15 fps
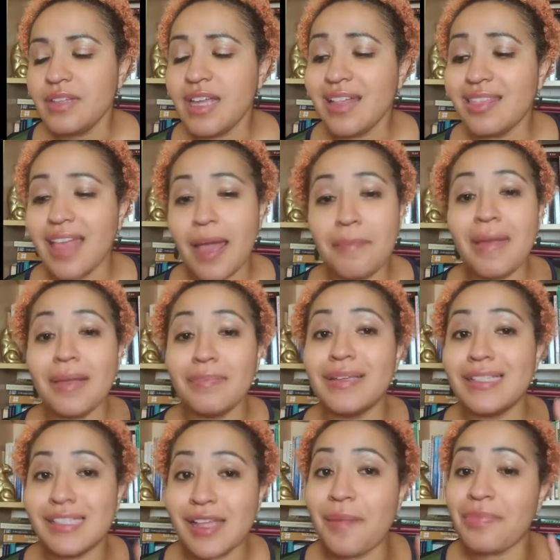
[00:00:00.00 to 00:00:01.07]
That might be
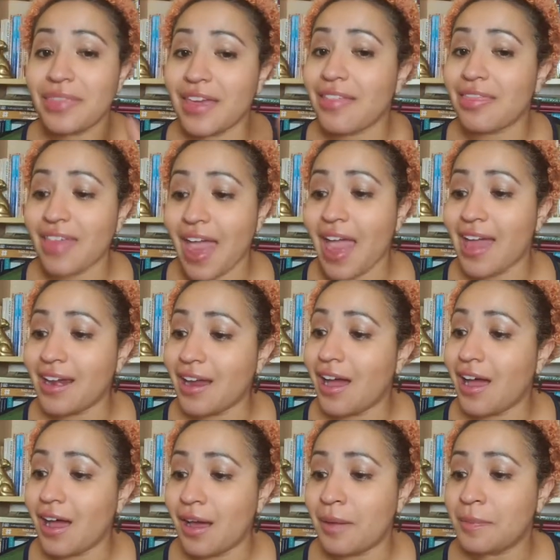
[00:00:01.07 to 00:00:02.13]
something that
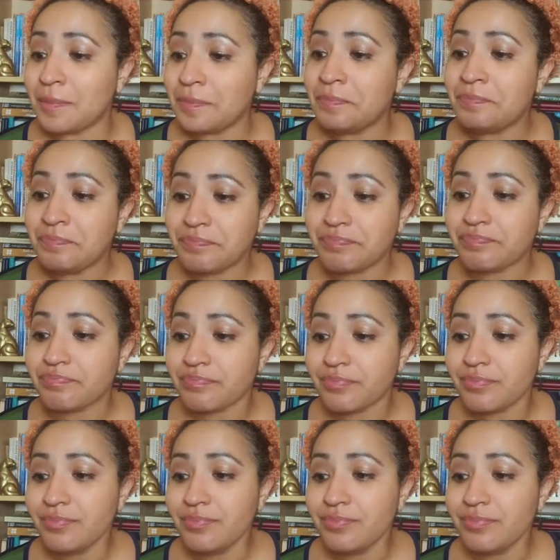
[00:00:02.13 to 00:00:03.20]
um,
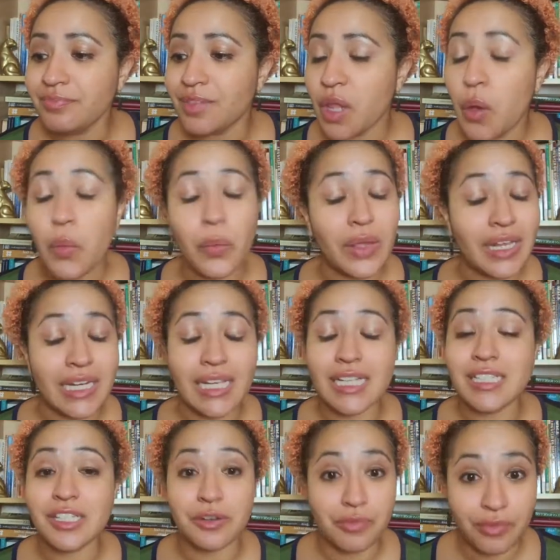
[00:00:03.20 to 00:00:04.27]
we need
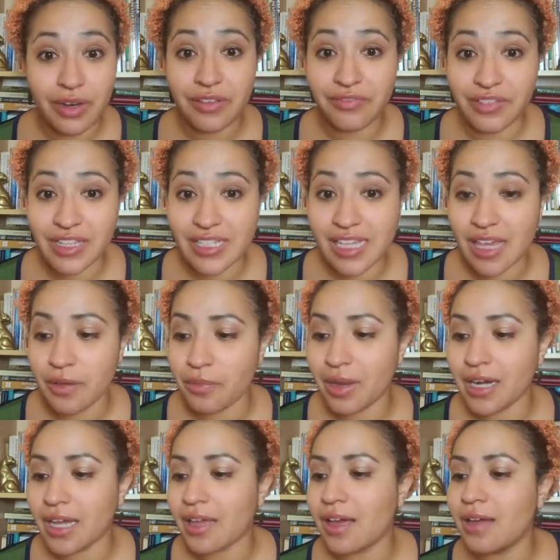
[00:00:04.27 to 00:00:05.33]
to revisit when
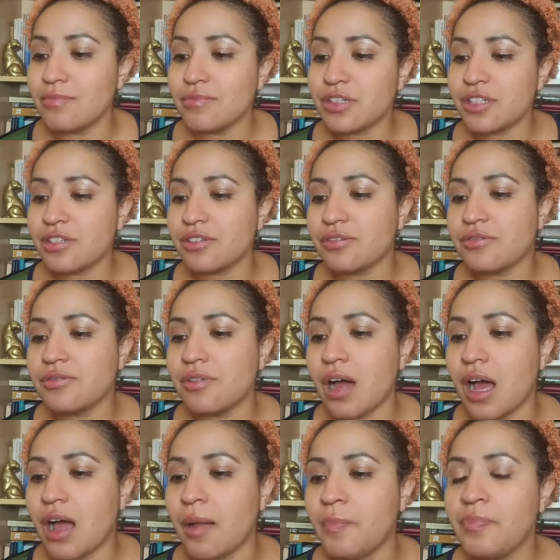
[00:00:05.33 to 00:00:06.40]
it comes to,
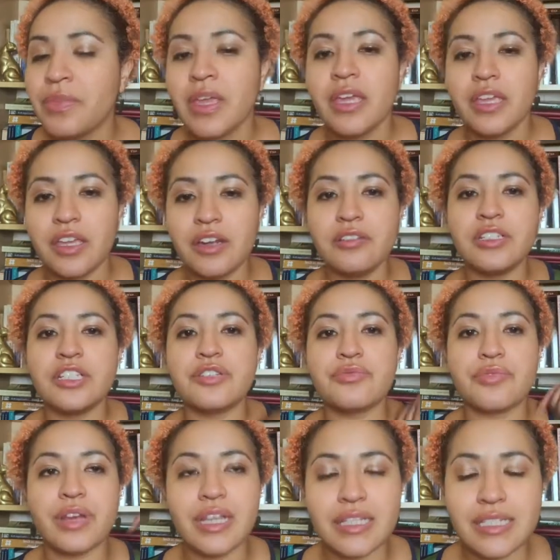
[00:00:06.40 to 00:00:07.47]
um, you know, just
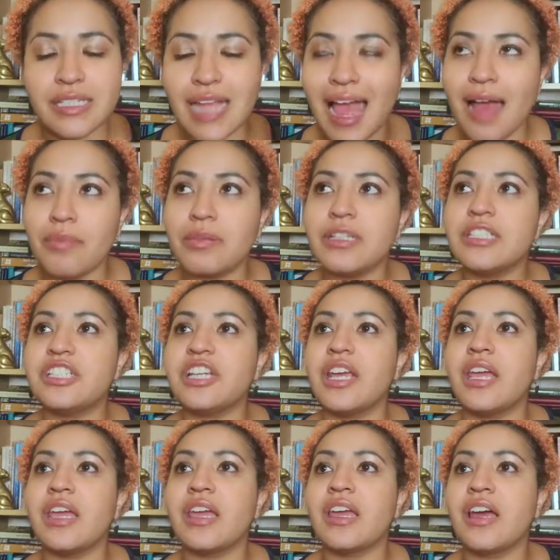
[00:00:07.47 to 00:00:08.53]

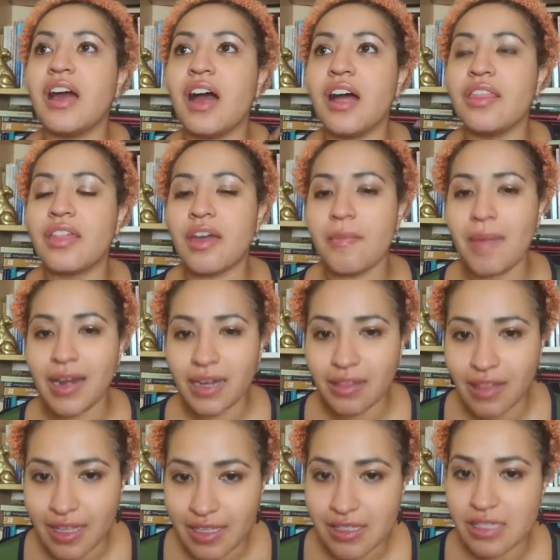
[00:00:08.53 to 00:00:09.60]
reestablishing uh, the Kemetic
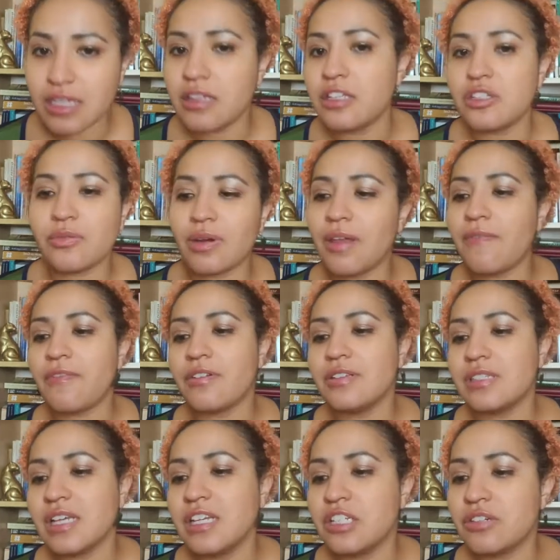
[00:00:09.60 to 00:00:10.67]
legacy in the 21st
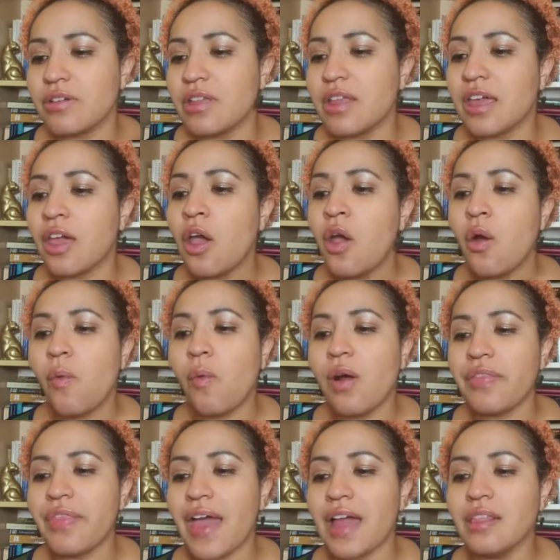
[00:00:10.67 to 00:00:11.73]
century, like
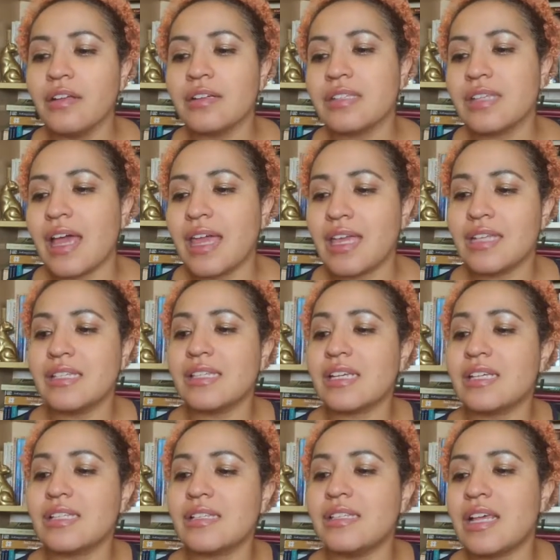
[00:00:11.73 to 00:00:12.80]
what that looks like.
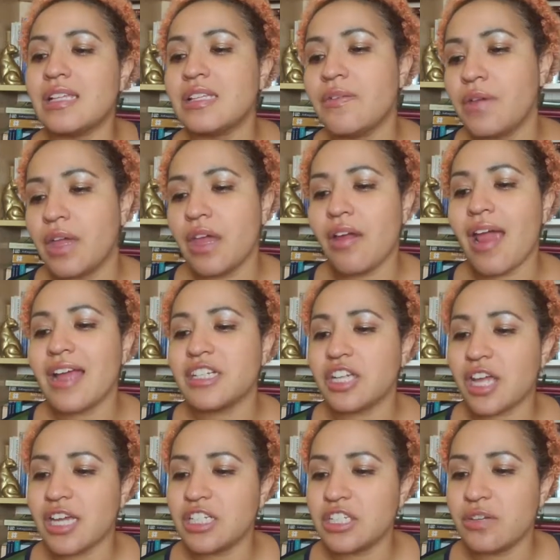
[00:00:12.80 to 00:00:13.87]
Because it says even here,
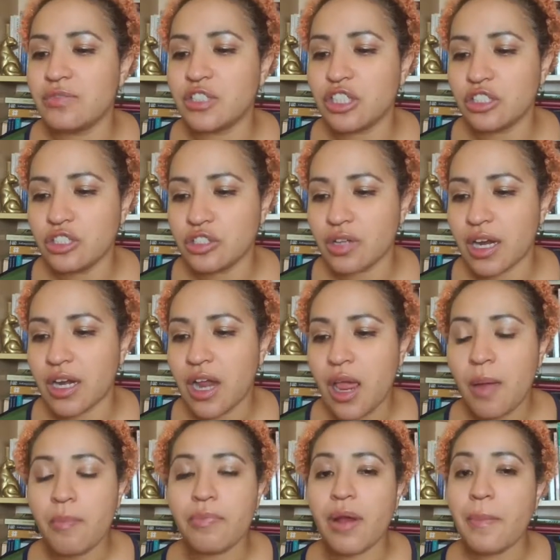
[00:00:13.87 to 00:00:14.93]
education of children,
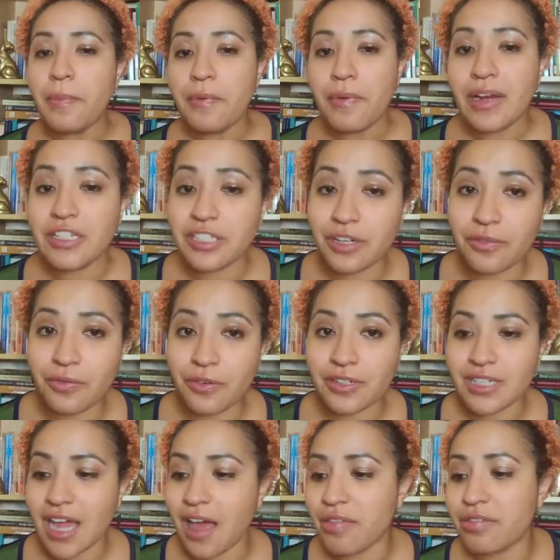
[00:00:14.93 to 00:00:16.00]
preparation for
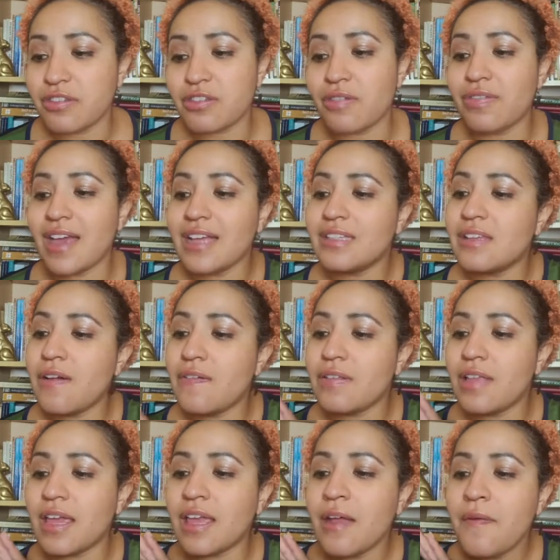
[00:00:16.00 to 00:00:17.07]
death. So that's a,
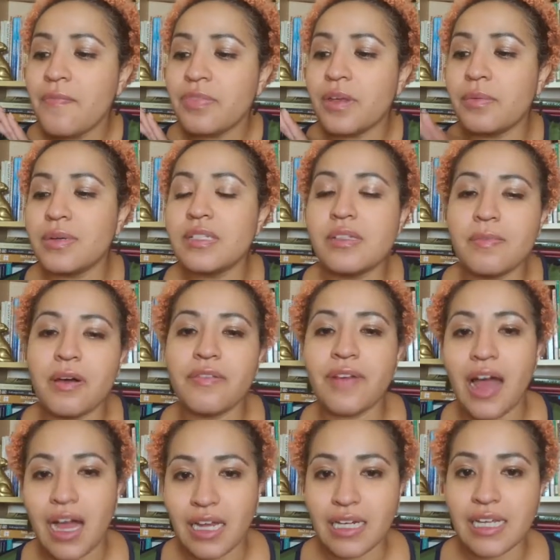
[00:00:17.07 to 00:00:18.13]
like, the wisdom of
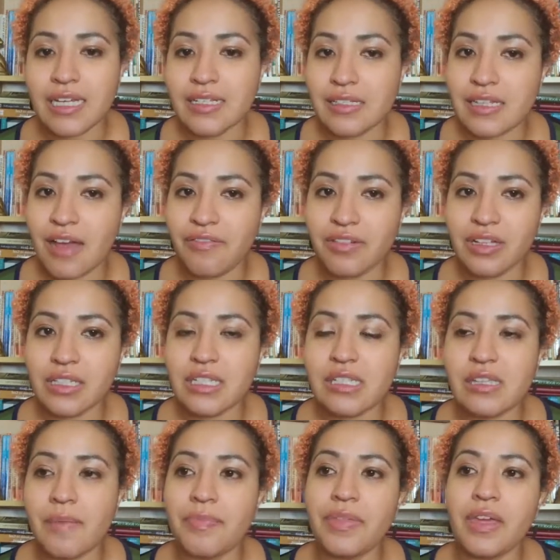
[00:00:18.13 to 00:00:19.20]
Ani is definitely
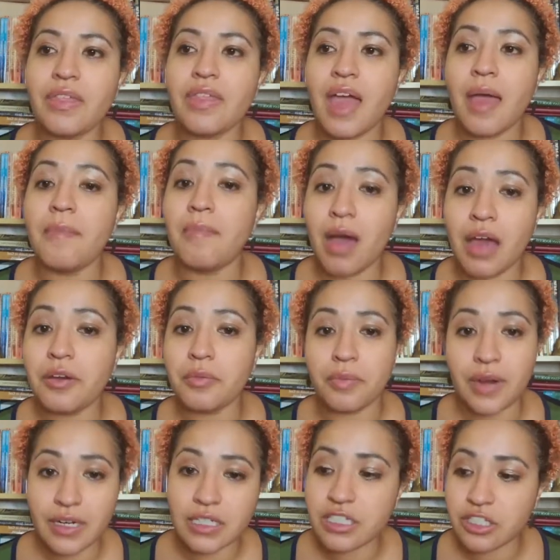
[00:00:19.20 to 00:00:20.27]
something that modern
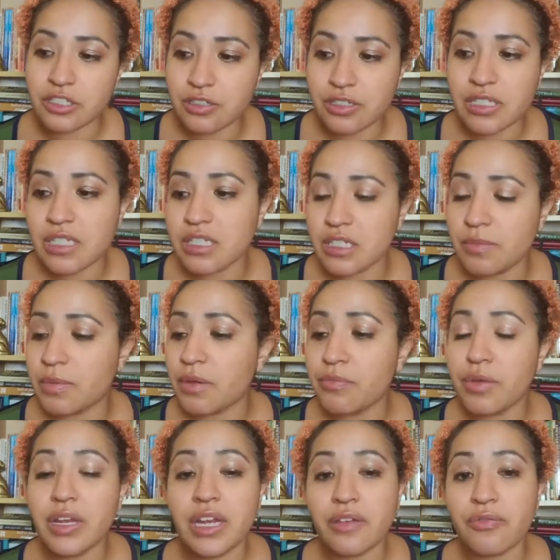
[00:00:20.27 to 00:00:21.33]
practitioners need to be
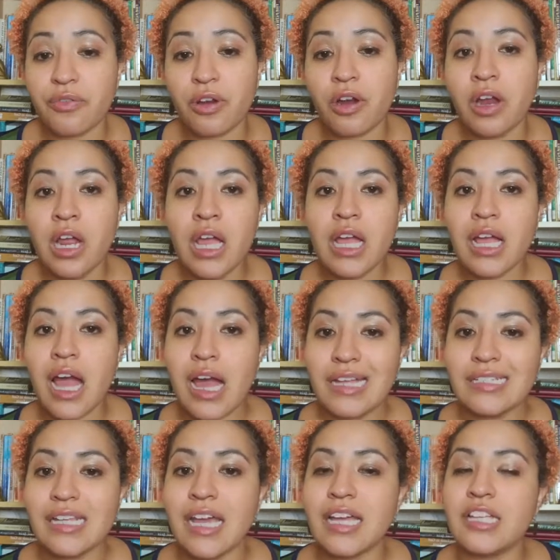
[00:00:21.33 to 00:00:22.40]
reading for
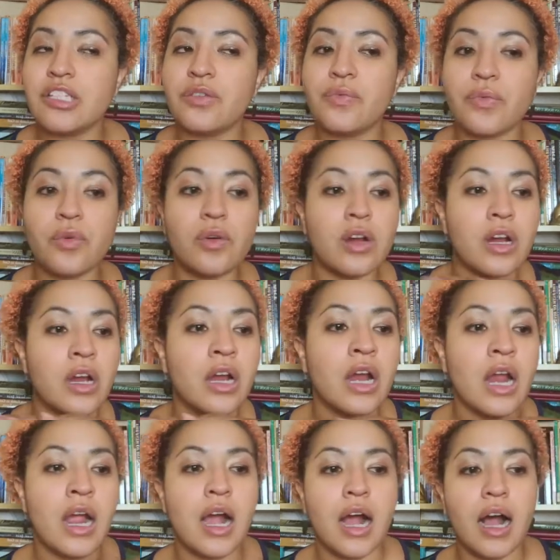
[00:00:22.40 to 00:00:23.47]
context, for
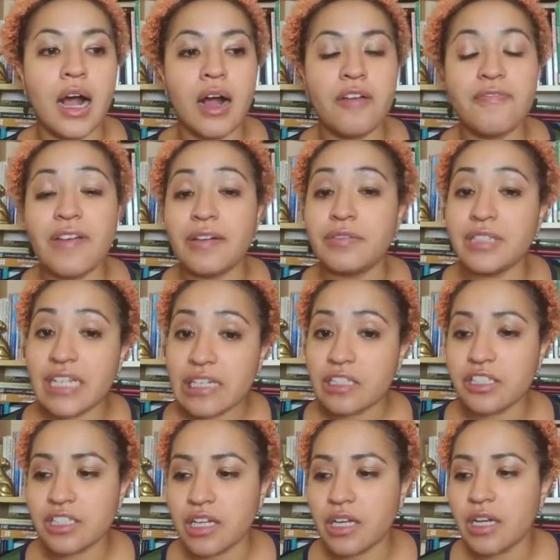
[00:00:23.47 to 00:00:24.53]
uh,
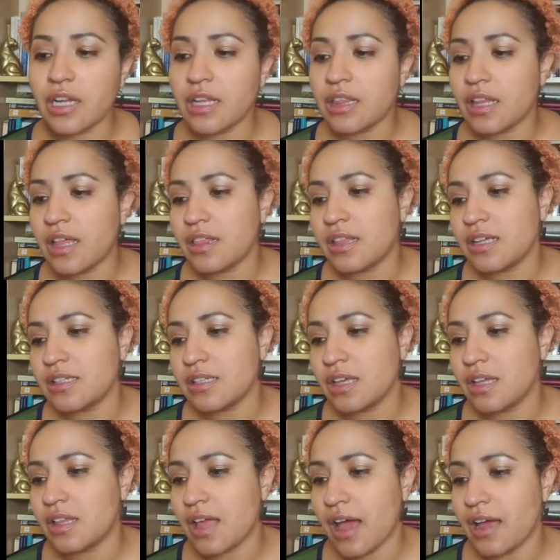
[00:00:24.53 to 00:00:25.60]
foundation, and, and things
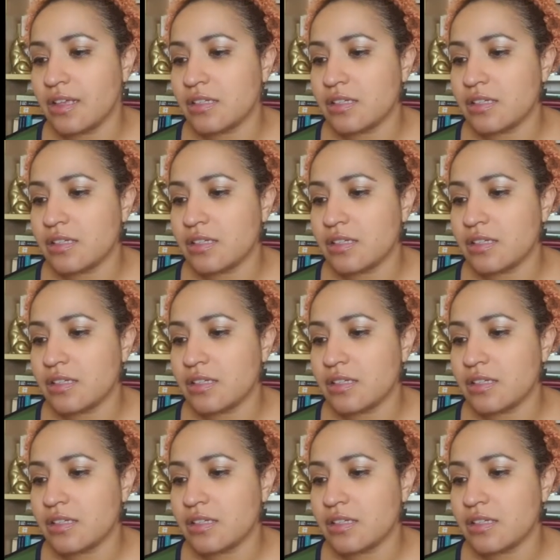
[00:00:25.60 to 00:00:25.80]
like that.